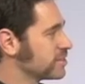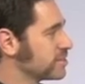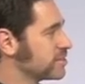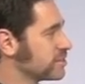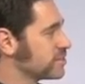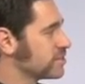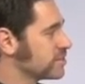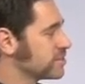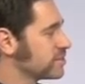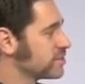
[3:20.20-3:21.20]

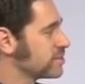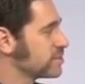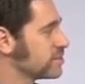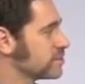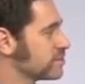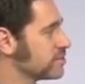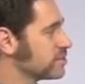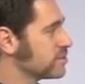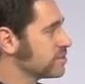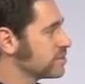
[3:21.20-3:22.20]

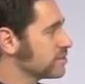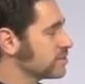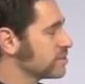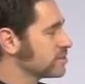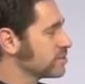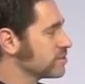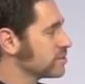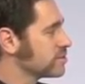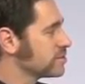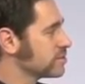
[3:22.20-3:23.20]

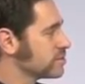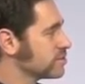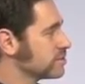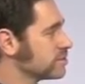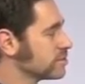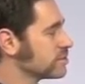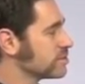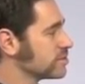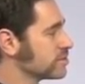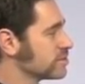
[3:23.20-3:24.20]

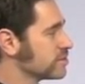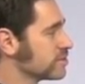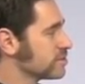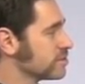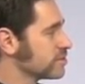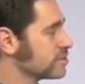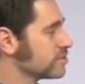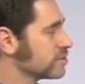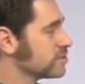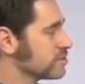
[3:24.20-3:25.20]

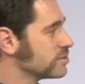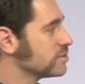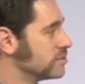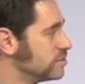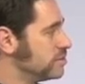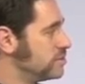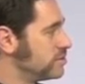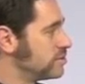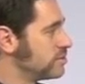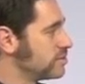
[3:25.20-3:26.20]

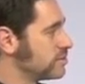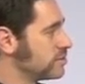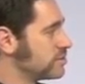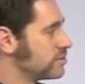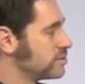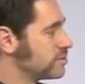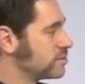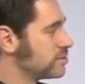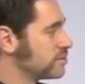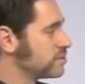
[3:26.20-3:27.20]

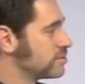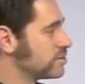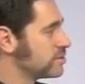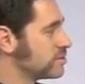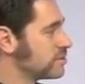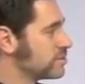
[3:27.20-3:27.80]
[no speech]